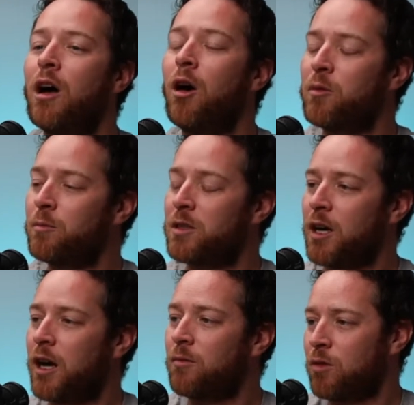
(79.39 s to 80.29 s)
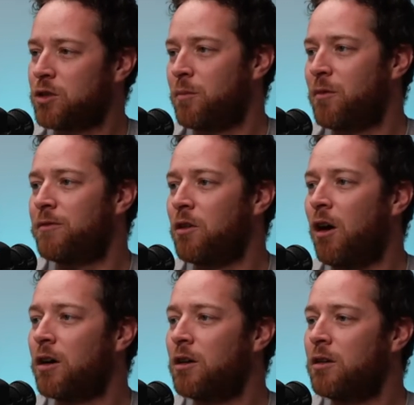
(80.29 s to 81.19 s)
So it'll help them decide which type
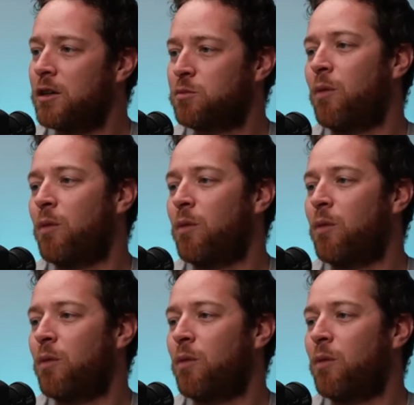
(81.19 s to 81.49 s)
of dog